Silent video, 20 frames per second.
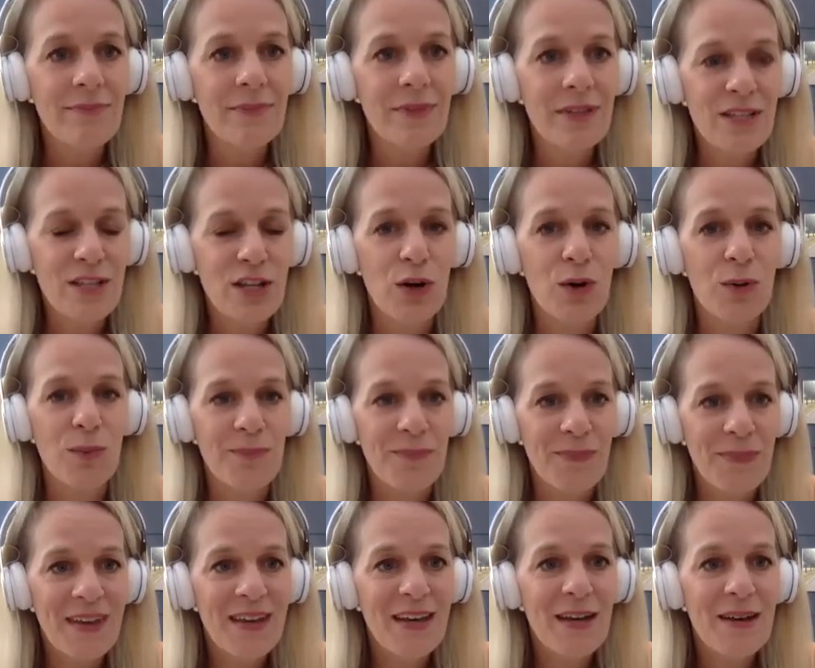Okay.
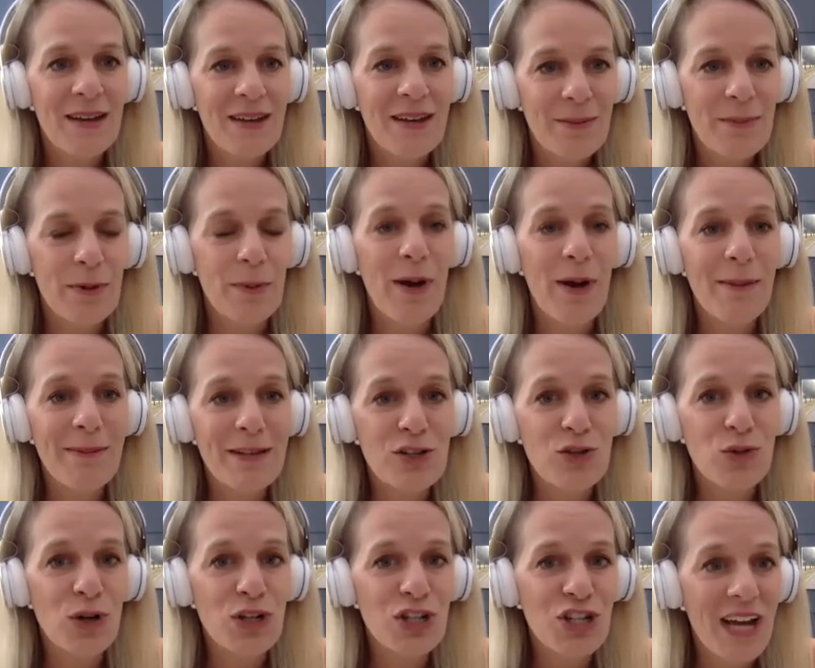But probably
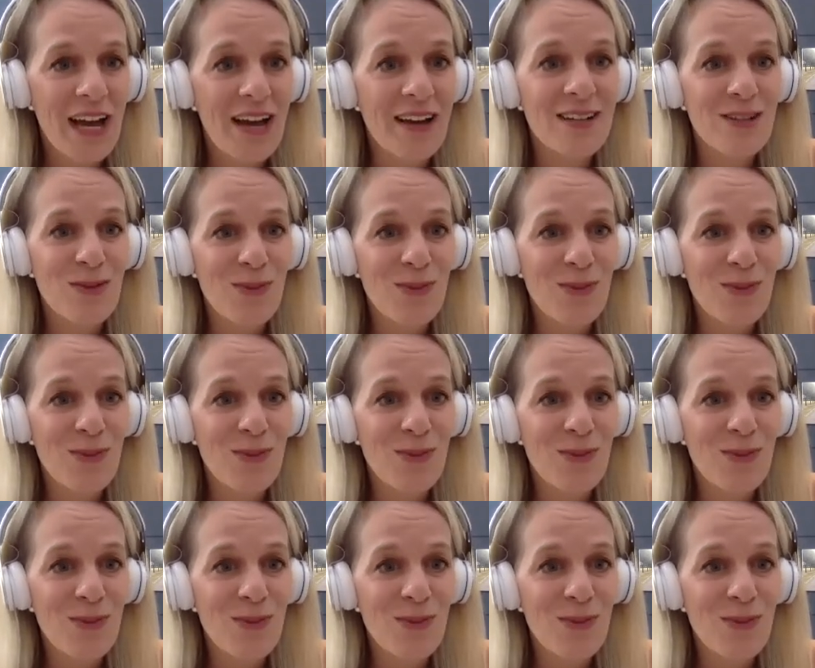Georgetown is